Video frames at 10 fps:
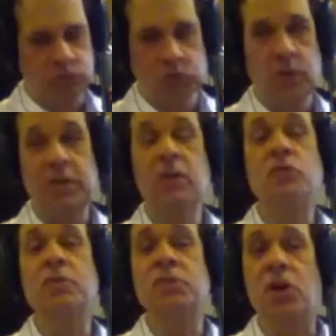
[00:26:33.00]
Here's
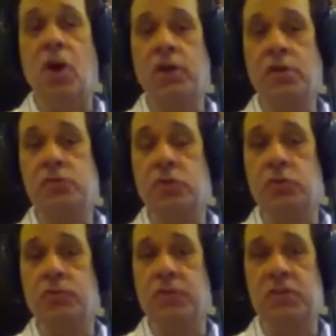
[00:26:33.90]
what Zara used to do
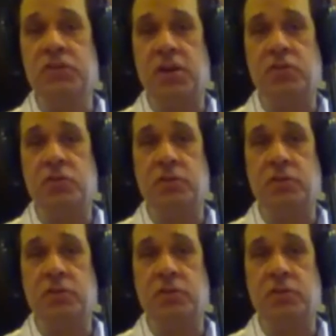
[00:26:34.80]
for this section.